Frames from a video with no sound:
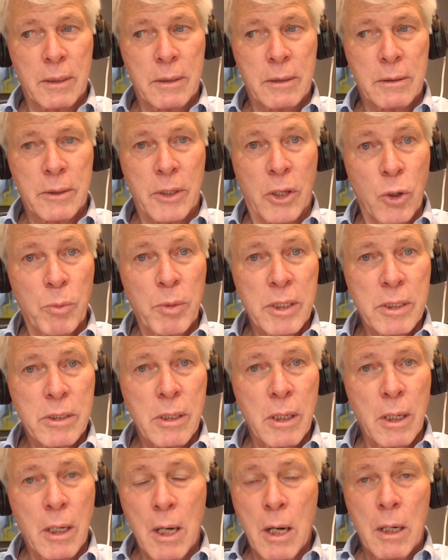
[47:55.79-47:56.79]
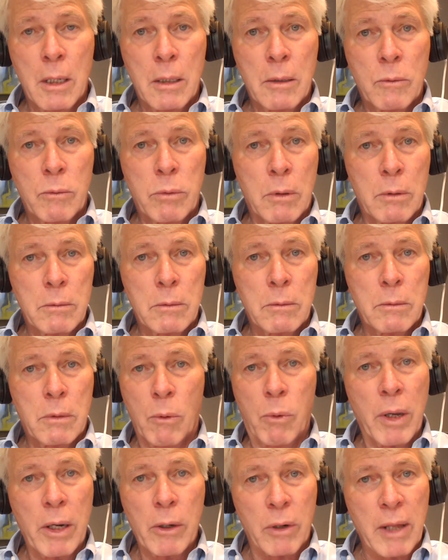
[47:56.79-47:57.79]
humans? Well,
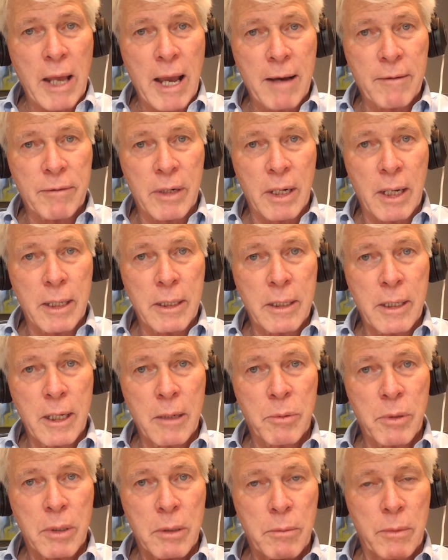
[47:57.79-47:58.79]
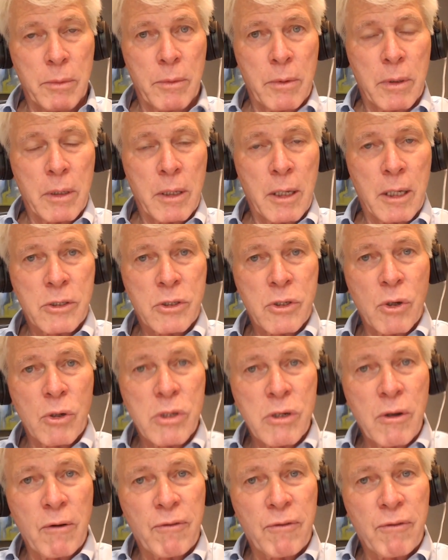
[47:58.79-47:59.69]
we don't have an idea, but as soon as you